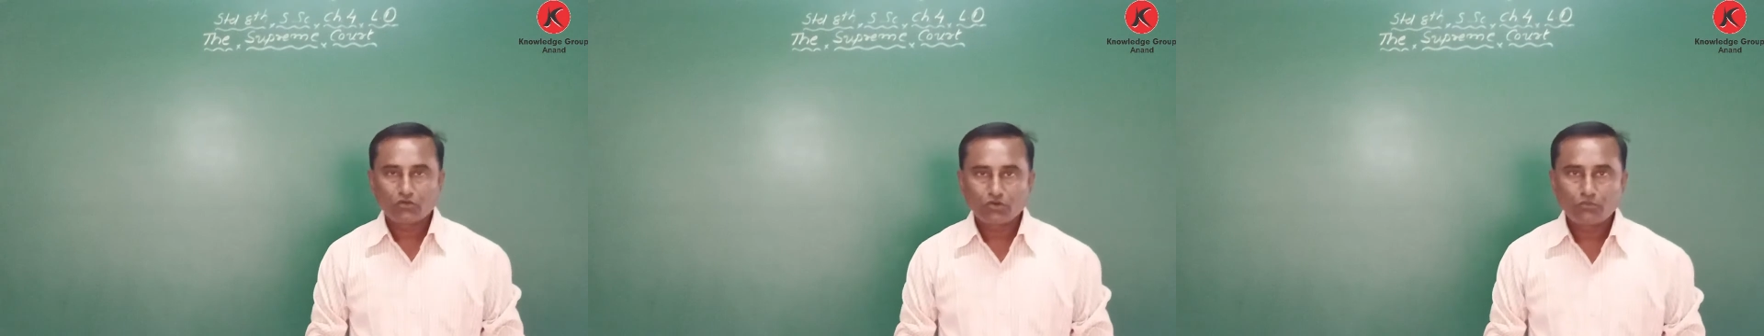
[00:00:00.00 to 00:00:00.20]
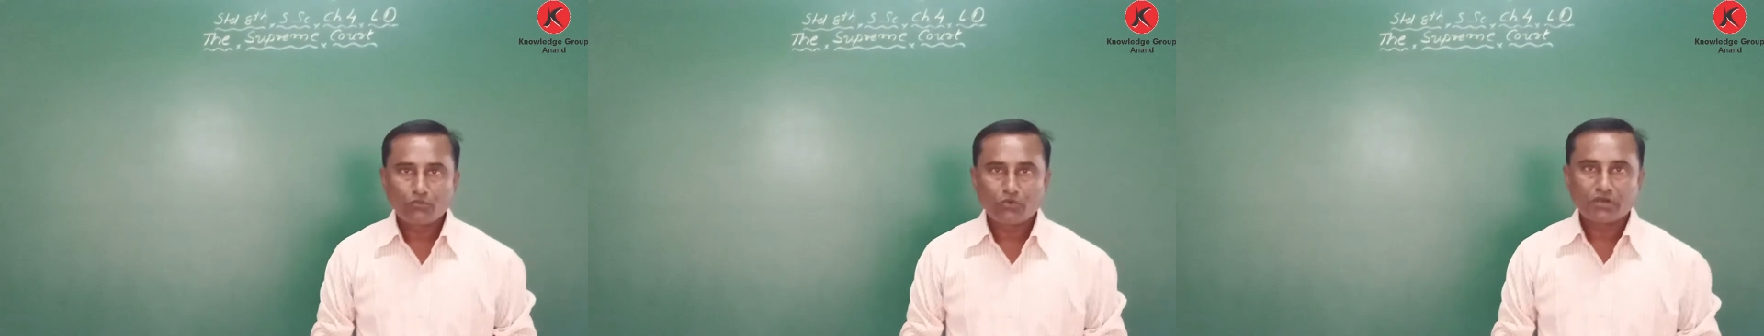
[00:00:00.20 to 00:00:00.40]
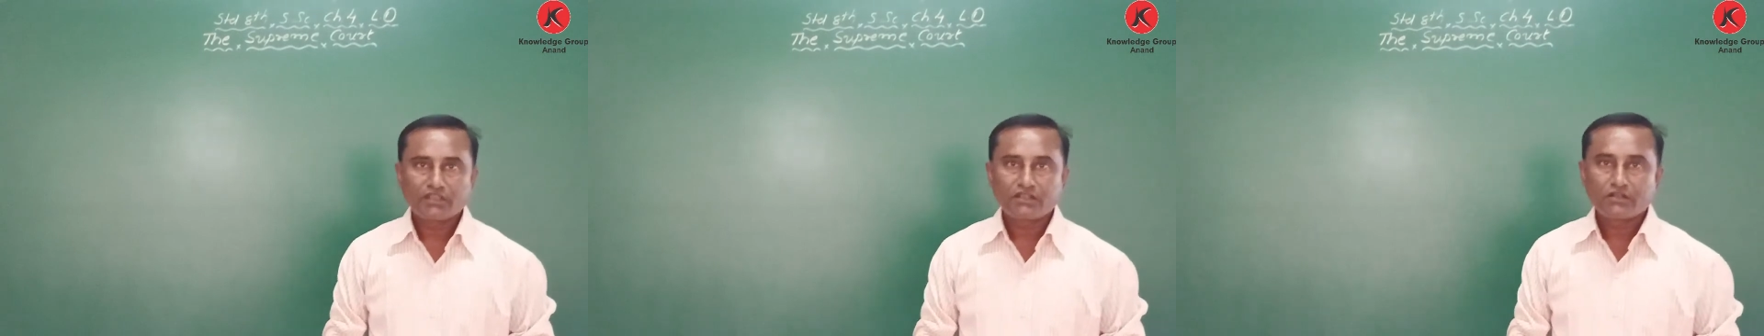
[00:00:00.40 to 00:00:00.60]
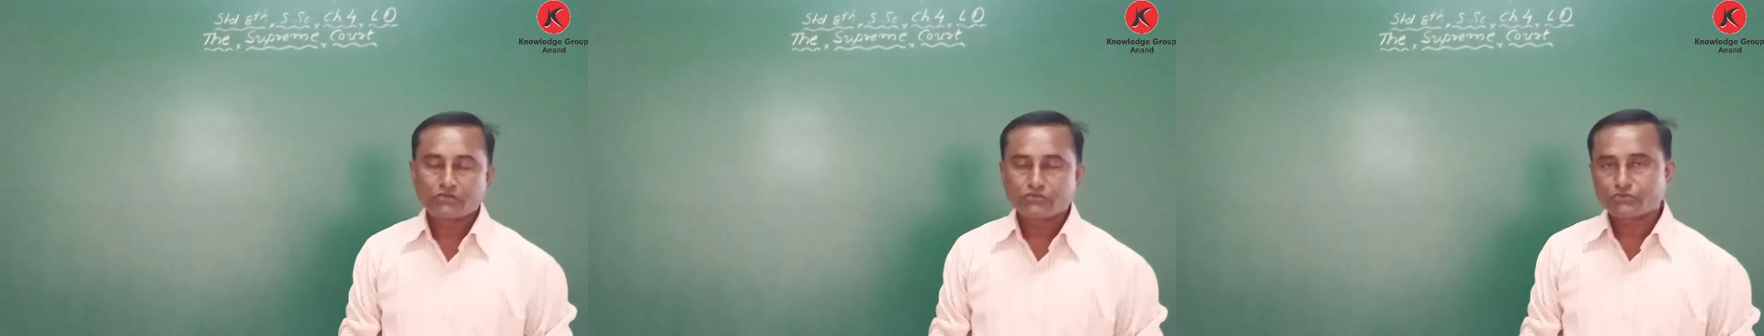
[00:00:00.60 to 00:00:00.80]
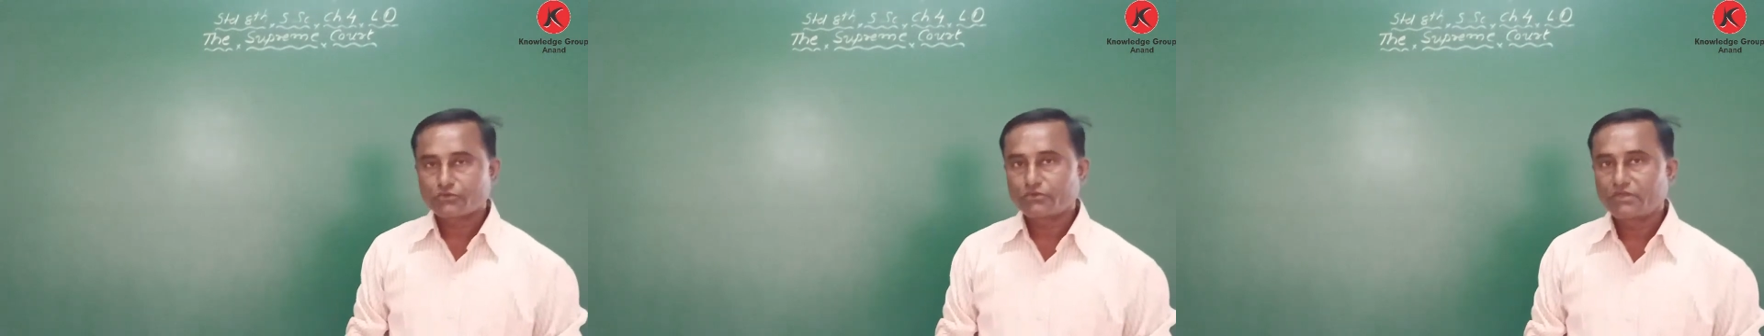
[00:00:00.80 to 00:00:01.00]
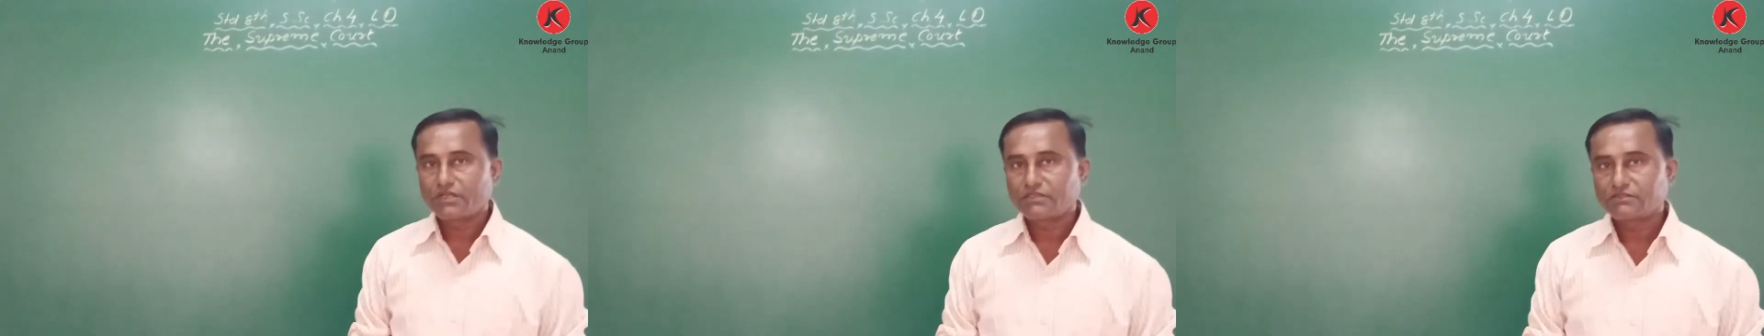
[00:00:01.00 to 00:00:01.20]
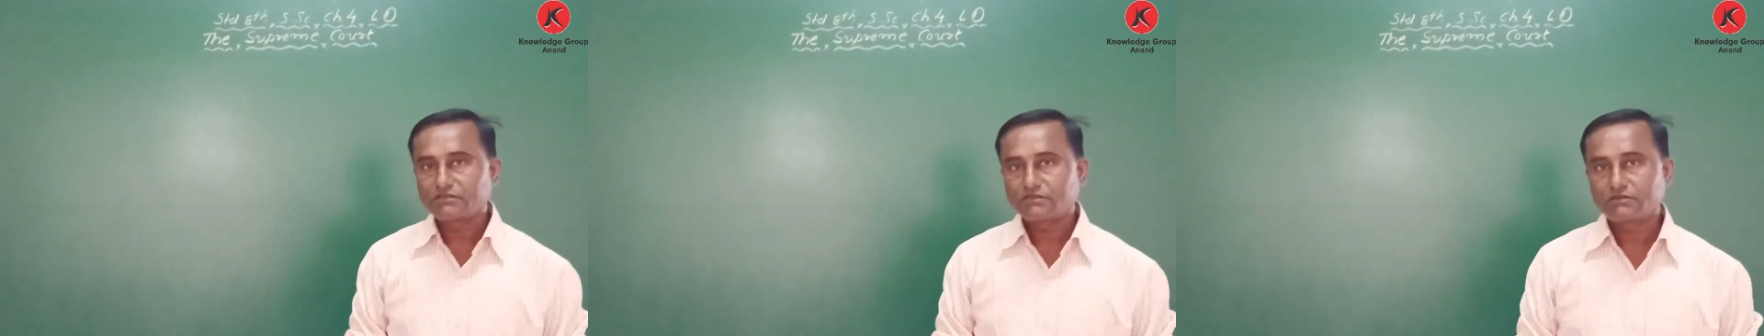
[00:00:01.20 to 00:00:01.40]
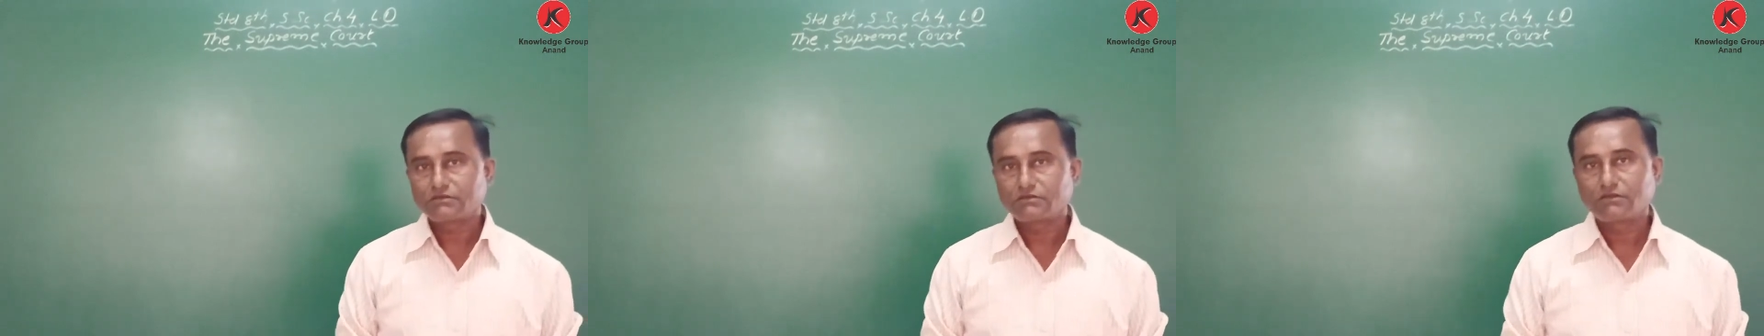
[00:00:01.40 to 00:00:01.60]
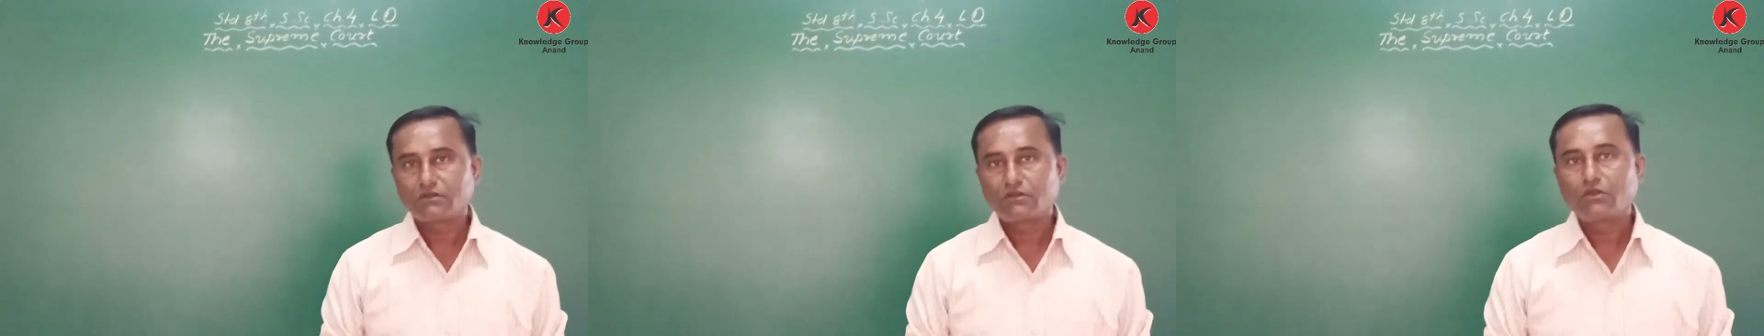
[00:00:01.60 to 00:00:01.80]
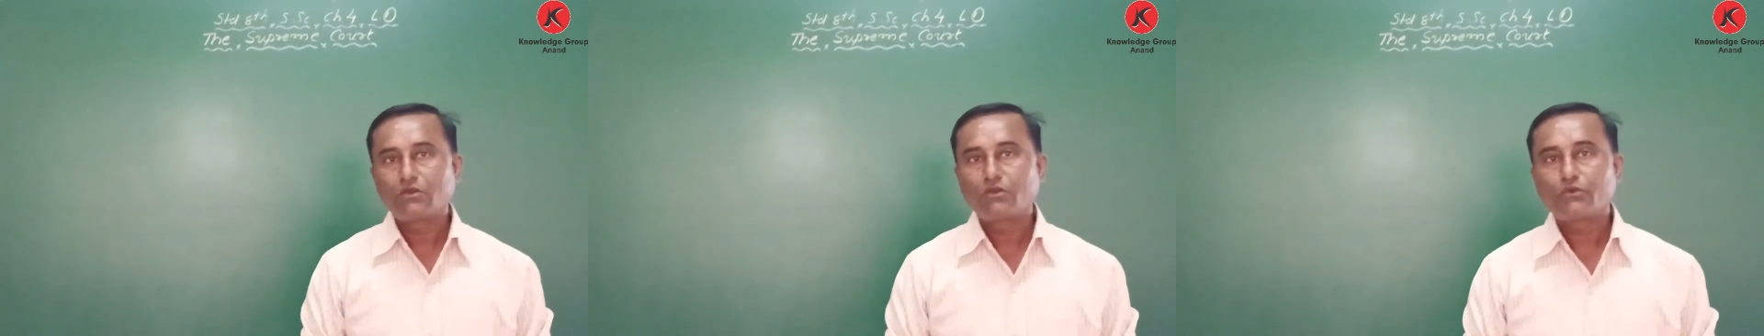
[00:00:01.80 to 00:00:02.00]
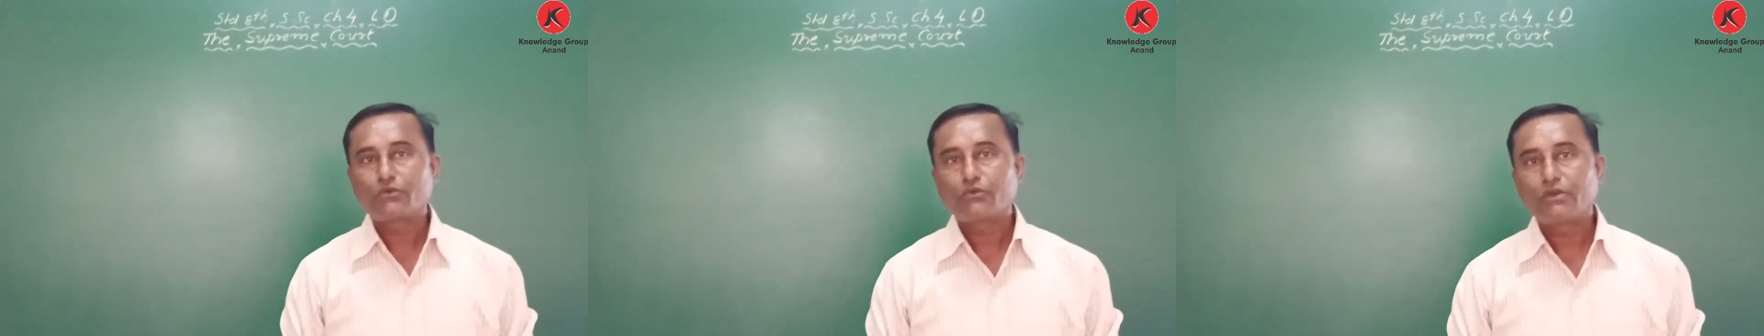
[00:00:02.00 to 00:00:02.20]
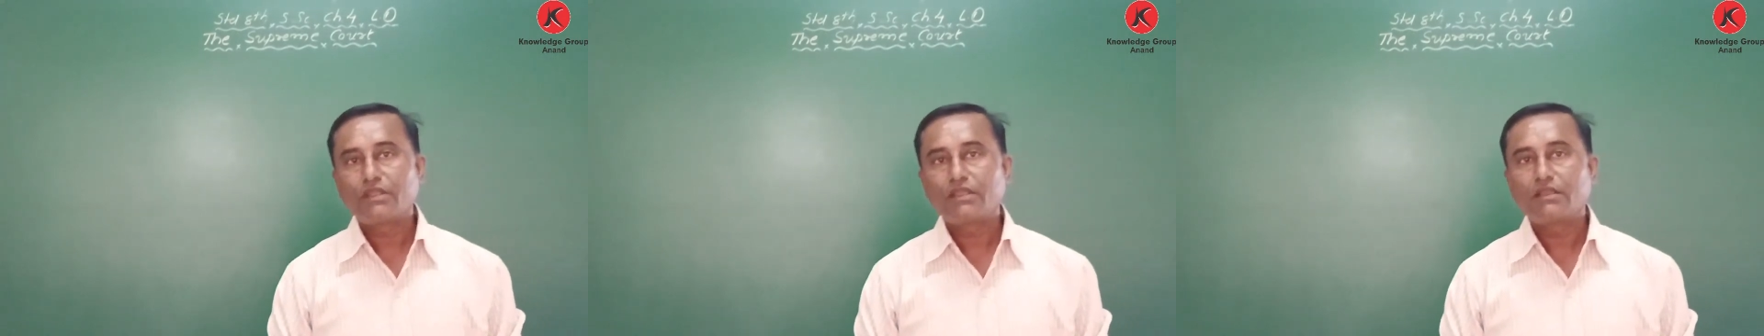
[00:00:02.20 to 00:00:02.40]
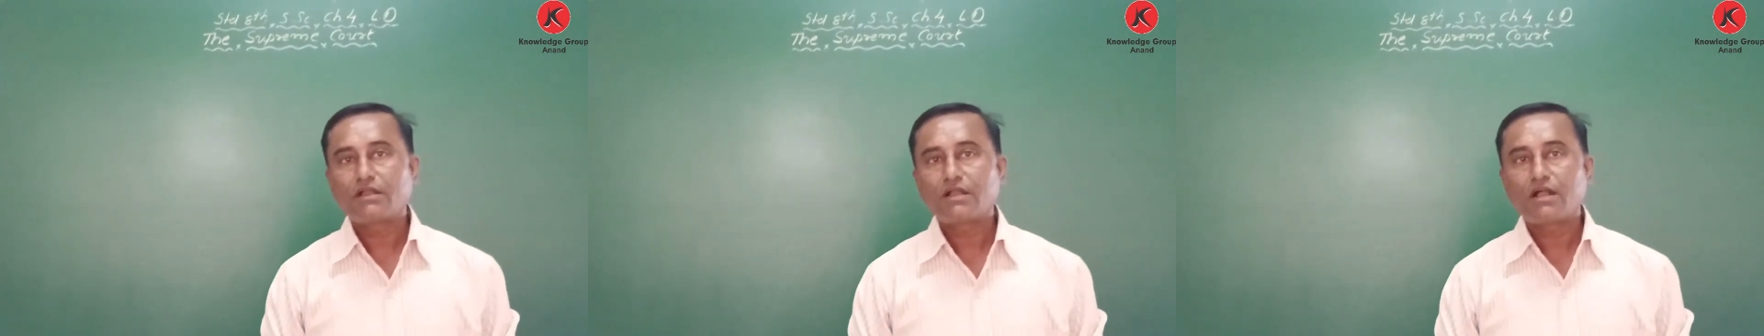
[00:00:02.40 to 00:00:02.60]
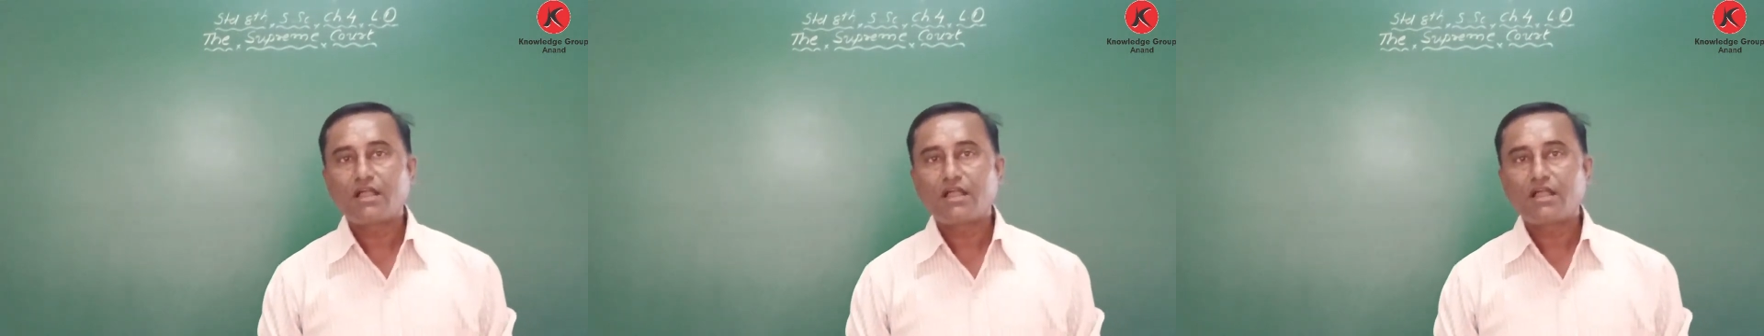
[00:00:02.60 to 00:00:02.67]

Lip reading: Good morning, students. Today